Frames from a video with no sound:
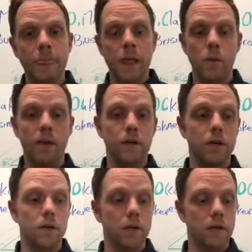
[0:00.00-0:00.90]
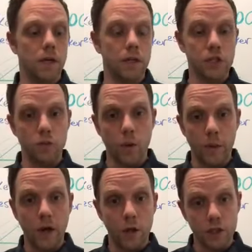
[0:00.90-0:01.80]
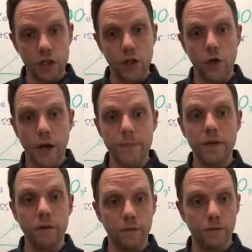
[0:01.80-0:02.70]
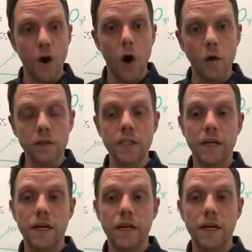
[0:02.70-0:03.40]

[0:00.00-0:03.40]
We have a what we call script vault